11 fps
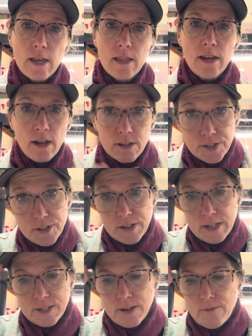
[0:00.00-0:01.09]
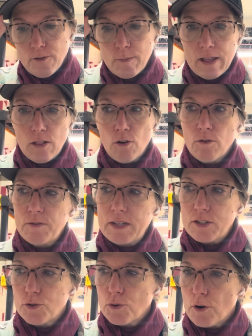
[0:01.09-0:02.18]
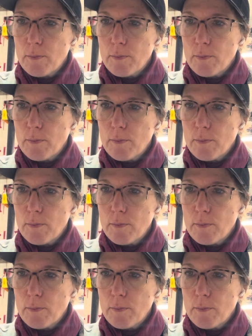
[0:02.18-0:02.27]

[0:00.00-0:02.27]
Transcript: and then I'll still get some from my local feed store